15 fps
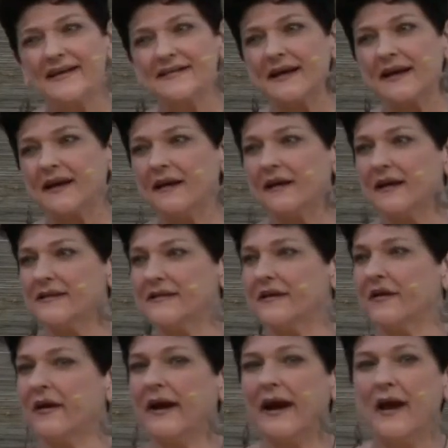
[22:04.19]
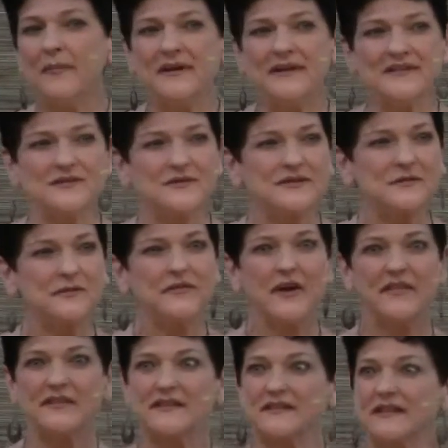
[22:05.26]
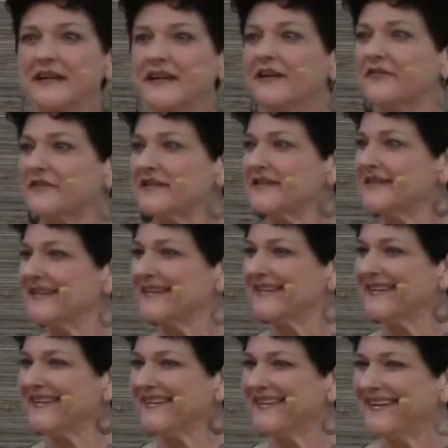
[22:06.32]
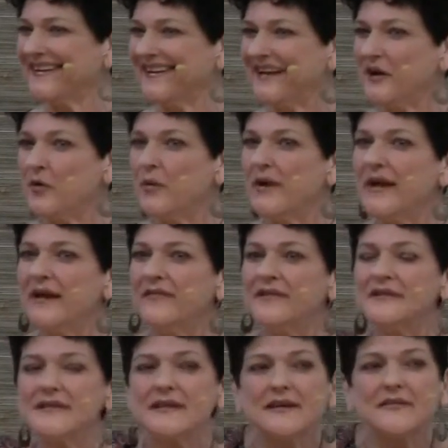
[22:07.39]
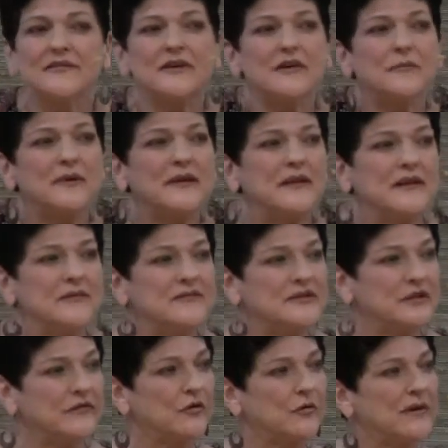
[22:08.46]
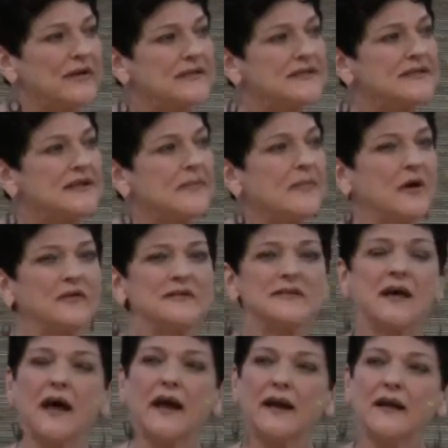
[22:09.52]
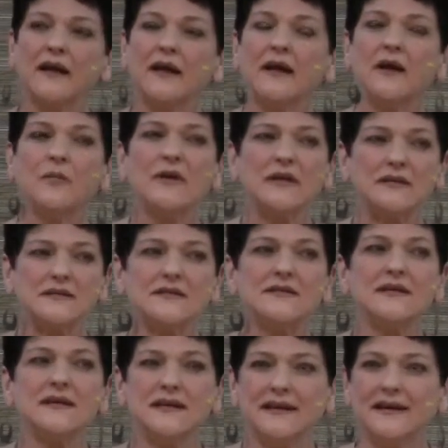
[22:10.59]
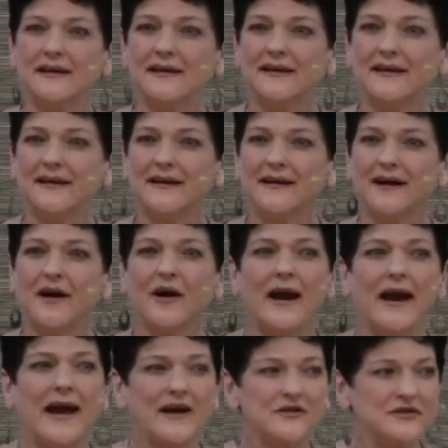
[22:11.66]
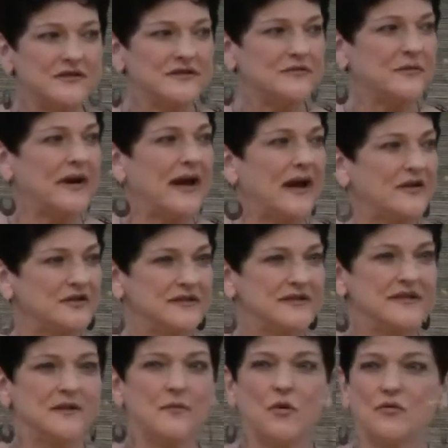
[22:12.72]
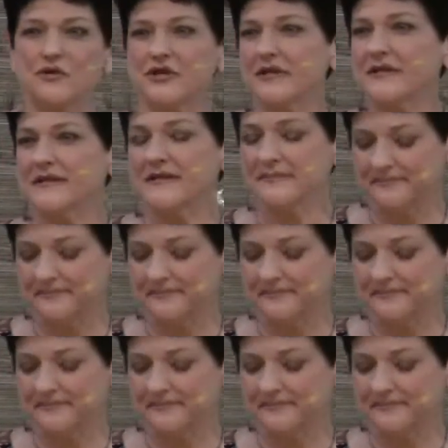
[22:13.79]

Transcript: is analyzing our happiness. You see, we've got this gift. We have this gift of being the observer. We can step outside and we can see our actions, reactions, and emotions.